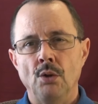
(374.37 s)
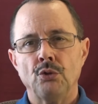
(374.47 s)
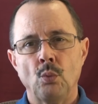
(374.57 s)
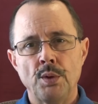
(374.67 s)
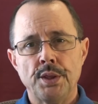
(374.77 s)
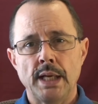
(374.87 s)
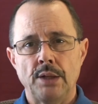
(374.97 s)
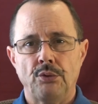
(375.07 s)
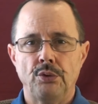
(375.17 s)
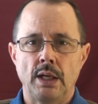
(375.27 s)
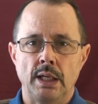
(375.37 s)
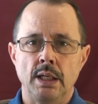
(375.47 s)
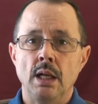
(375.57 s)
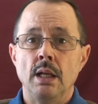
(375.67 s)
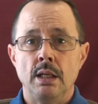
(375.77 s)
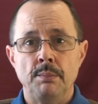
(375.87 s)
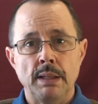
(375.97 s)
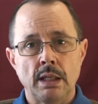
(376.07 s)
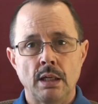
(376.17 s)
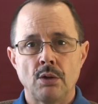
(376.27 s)
So with that said, he
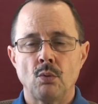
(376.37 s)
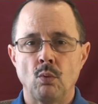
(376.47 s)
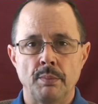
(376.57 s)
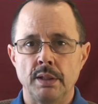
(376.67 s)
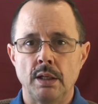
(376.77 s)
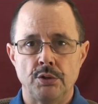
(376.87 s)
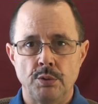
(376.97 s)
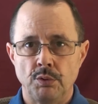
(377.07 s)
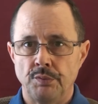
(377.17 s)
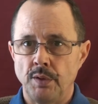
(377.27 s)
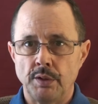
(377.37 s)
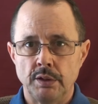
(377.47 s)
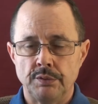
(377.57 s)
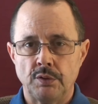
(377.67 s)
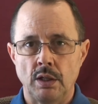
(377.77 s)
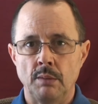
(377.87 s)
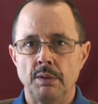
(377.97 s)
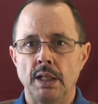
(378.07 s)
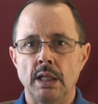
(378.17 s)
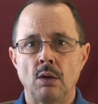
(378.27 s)
met another woman, and she was very good for him,
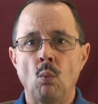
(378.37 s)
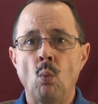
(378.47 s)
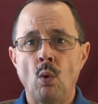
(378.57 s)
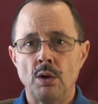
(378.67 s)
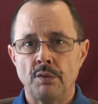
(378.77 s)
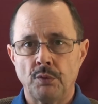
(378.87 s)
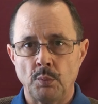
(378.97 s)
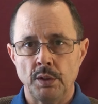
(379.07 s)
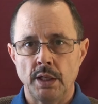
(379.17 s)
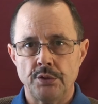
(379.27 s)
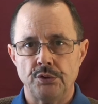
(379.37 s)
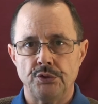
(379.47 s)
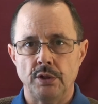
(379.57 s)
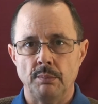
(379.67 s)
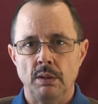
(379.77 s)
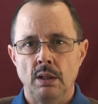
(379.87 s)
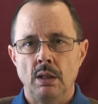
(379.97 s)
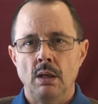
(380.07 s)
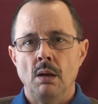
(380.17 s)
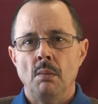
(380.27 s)
and they had a wonderful relationship.
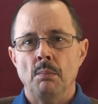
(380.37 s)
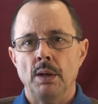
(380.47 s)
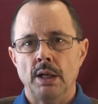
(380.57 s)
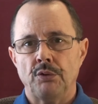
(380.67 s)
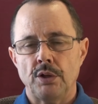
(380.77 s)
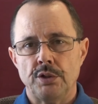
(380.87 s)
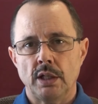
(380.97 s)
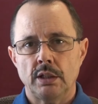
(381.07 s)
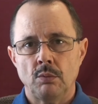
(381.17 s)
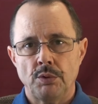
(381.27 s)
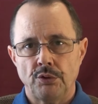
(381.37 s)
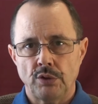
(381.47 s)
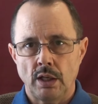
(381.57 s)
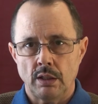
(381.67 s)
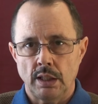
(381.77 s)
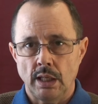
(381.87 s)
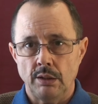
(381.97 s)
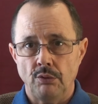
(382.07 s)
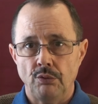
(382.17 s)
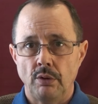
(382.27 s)
But as I checked in with his higher
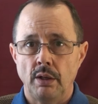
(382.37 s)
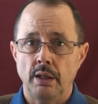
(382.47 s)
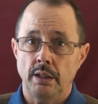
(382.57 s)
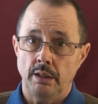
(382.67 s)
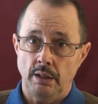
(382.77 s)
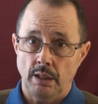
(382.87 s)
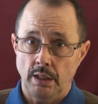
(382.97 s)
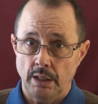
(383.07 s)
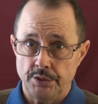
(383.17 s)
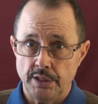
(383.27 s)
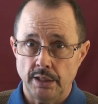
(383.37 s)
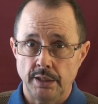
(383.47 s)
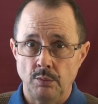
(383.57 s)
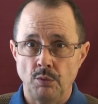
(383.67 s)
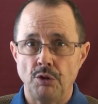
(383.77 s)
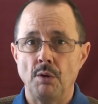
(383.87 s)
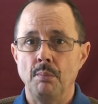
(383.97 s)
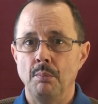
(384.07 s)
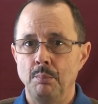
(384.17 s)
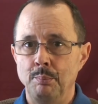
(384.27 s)
guidance, and I checked in with
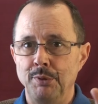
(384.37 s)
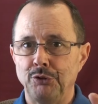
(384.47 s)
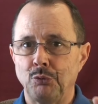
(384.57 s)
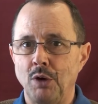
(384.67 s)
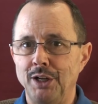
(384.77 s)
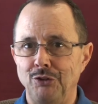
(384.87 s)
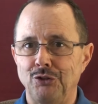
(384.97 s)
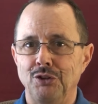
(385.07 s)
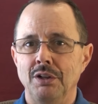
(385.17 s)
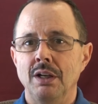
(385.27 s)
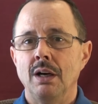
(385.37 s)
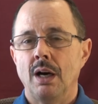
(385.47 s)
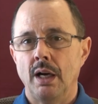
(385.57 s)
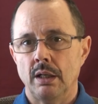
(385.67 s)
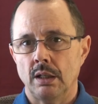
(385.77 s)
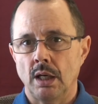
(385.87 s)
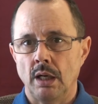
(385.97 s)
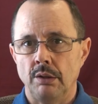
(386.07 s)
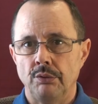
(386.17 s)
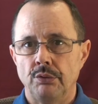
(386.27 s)
Miss Wright's higher
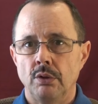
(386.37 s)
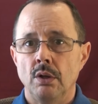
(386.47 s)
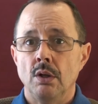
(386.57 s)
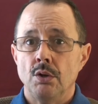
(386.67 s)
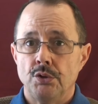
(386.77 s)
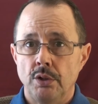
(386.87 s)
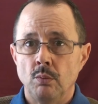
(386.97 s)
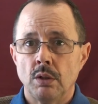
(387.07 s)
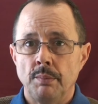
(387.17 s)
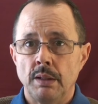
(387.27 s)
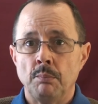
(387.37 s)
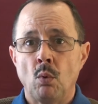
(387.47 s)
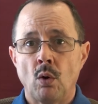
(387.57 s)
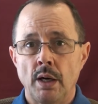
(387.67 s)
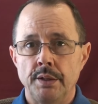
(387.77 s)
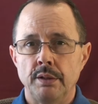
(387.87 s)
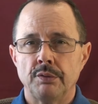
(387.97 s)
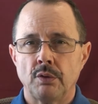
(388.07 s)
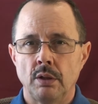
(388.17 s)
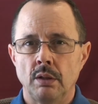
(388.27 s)
guidance, she would have been more ideal
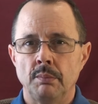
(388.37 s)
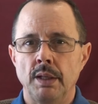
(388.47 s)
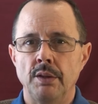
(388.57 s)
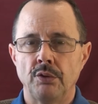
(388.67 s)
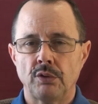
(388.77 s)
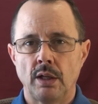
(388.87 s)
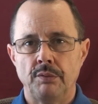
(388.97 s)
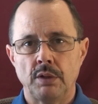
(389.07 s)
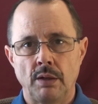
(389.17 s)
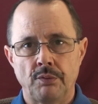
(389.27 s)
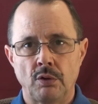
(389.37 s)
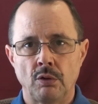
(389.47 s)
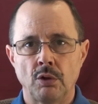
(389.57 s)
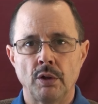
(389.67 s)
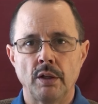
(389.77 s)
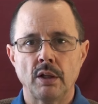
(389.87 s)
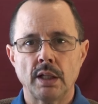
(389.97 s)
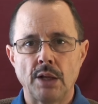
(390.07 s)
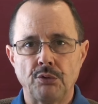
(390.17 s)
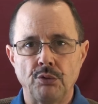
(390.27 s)
for him in this lifetime for learning the
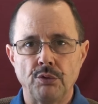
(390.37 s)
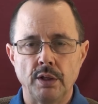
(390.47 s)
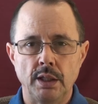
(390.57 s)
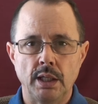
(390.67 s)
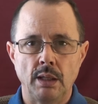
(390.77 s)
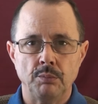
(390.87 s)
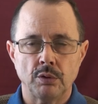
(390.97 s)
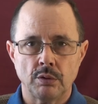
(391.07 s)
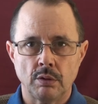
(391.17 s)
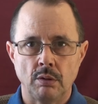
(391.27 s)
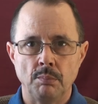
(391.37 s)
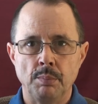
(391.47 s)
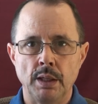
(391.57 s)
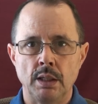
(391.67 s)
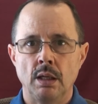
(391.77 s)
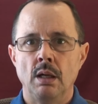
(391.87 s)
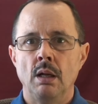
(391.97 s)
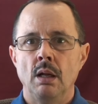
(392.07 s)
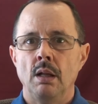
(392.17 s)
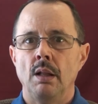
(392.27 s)
lessons that he came to learn. But
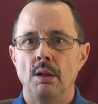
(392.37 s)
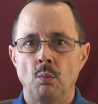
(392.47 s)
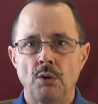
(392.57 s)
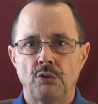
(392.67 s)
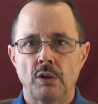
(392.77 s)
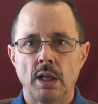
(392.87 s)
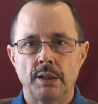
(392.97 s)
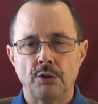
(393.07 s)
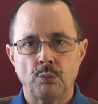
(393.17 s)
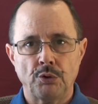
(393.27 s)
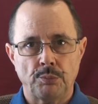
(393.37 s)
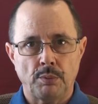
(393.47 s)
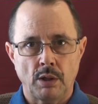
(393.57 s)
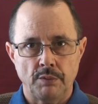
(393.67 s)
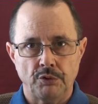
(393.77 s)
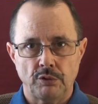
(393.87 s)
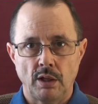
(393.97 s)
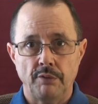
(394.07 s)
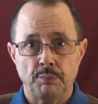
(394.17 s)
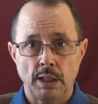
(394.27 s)
it wasn't like this wasn't part of his
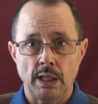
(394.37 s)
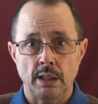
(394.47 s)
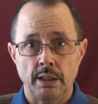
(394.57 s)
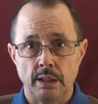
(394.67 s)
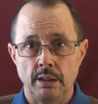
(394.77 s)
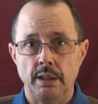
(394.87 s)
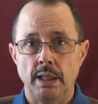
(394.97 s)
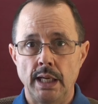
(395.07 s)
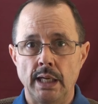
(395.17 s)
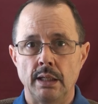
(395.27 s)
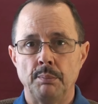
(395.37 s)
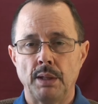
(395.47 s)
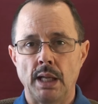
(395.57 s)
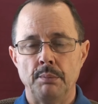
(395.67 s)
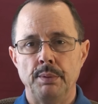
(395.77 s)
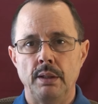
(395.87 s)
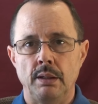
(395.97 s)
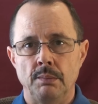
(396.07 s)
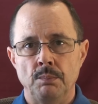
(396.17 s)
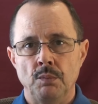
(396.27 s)
life plan. Again, he had a plan
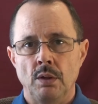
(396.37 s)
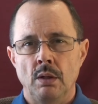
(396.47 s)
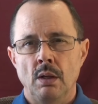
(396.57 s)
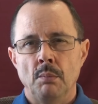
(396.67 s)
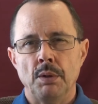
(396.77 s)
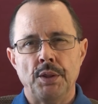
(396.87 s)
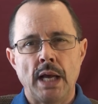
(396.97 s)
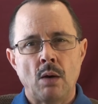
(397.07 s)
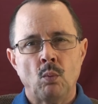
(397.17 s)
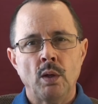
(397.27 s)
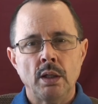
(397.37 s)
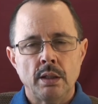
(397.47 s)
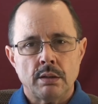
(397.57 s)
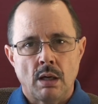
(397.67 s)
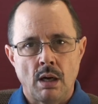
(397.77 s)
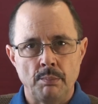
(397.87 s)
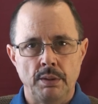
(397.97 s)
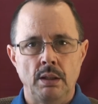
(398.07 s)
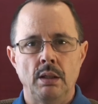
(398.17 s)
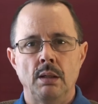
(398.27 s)
B. But that really taught
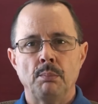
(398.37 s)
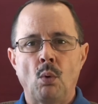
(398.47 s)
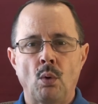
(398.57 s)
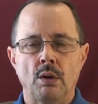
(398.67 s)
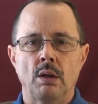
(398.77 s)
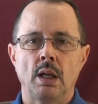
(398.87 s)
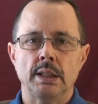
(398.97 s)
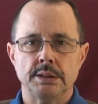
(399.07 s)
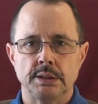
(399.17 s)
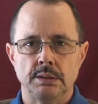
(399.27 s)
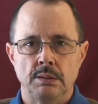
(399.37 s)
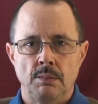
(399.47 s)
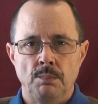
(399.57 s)
me an important lesson.